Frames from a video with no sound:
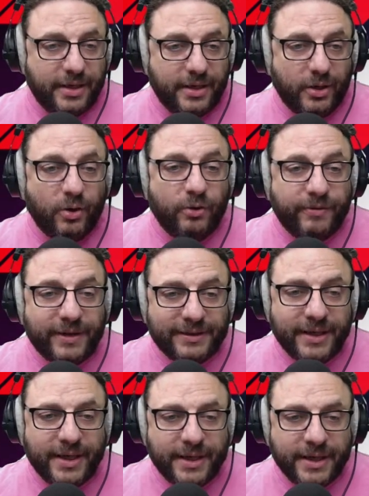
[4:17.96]

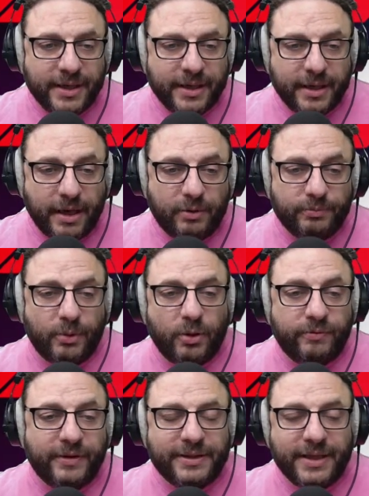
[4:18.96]
overtaking
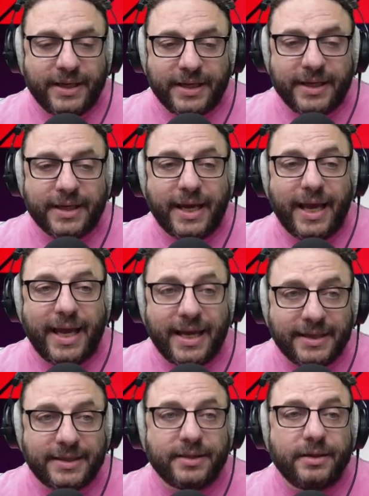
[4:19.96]

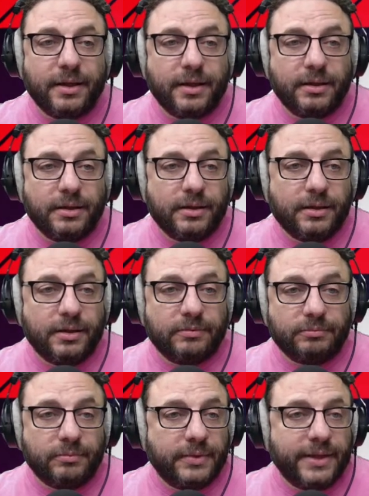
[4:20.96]
and
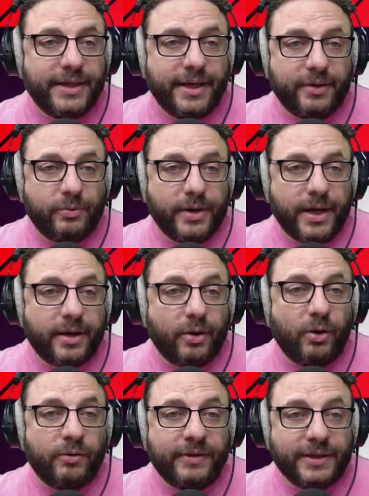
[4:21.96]
here we are,
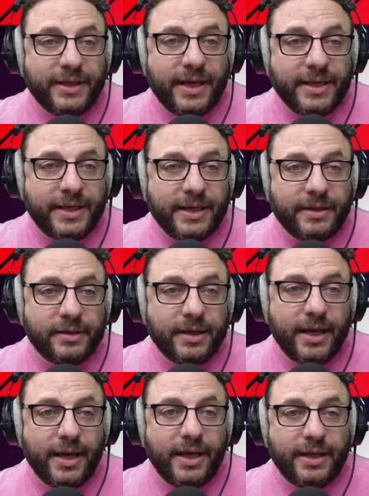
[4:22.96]
overtaking
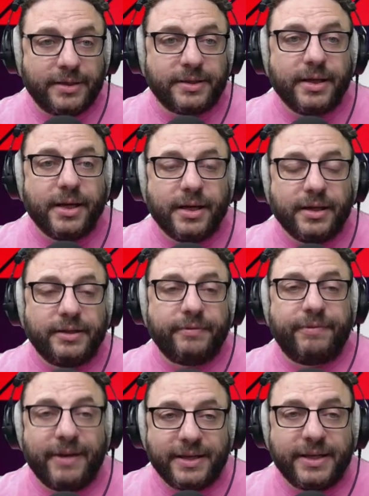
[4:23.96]
and
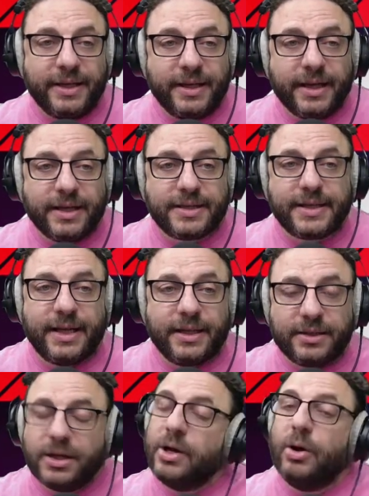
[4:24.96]
defending
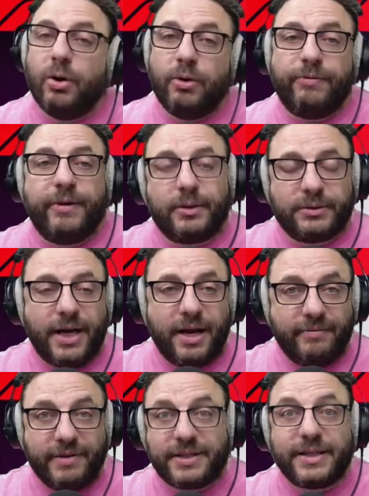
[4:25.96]
stat of our
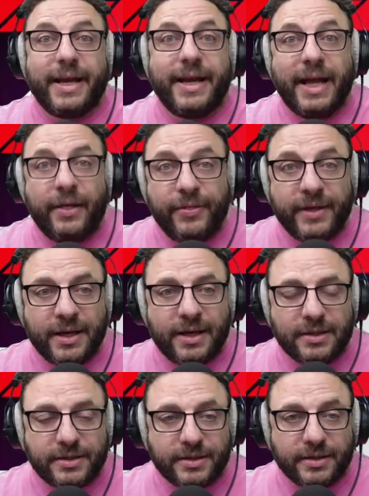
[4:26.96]
drivers, nothing
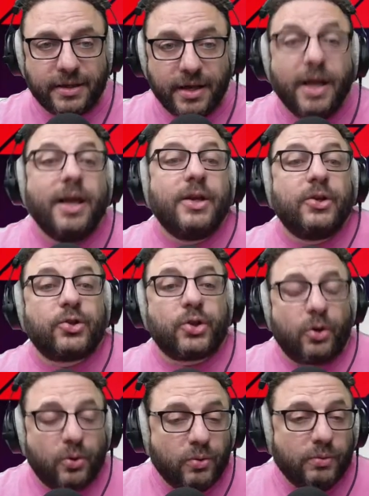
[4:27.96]
else.
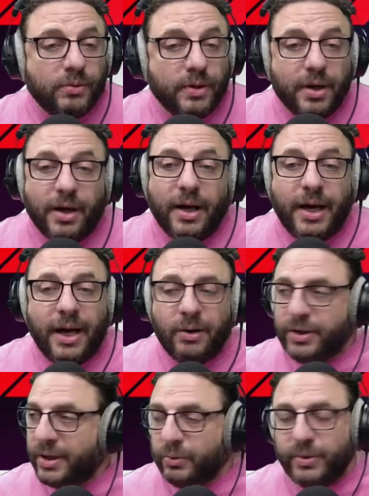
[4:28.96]
So how
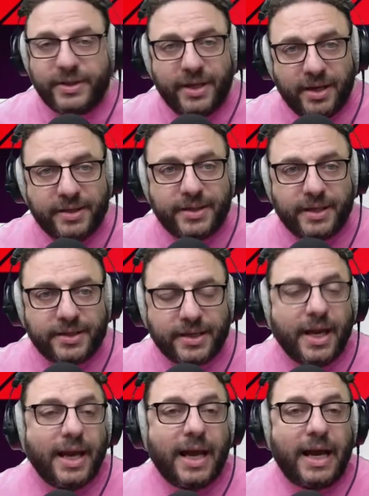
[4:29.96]
can we change this?
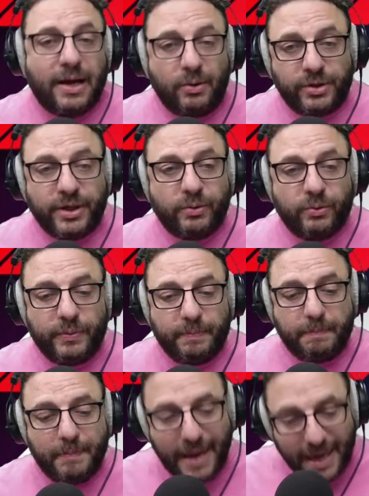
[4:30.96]
How can we
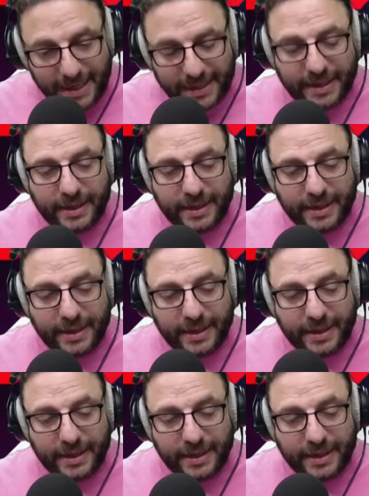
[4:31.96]
make